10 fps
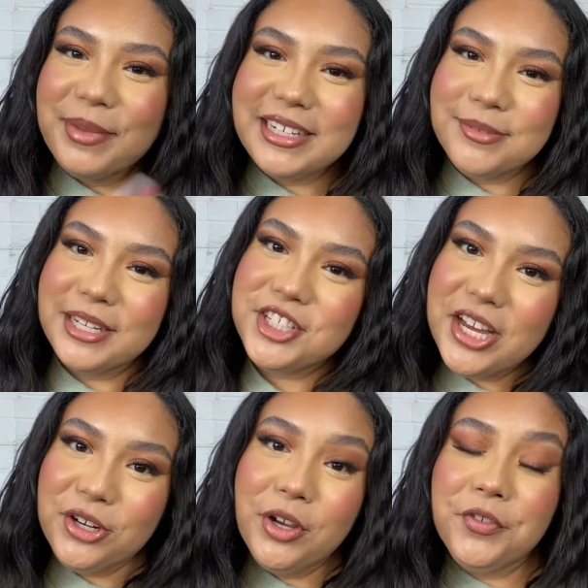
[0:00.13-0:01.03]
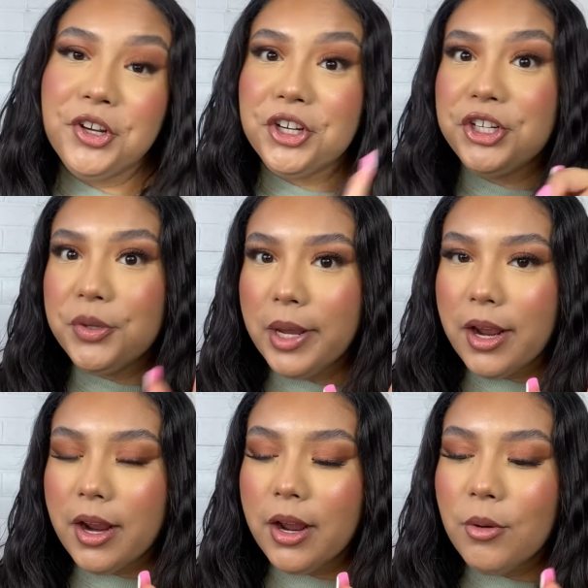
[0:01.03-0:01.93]
back to my channel. If you're new
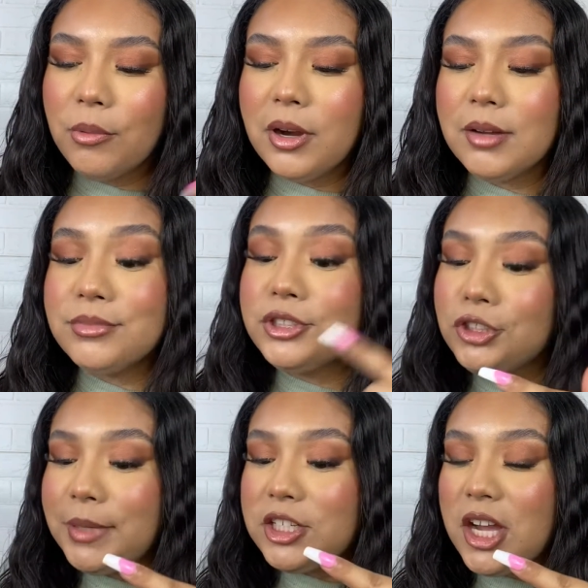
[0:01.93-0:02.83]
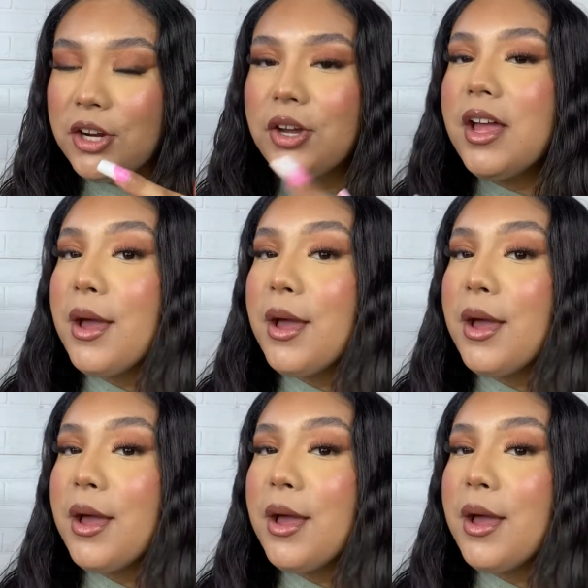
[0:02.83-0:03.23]
here, welcome to my channel.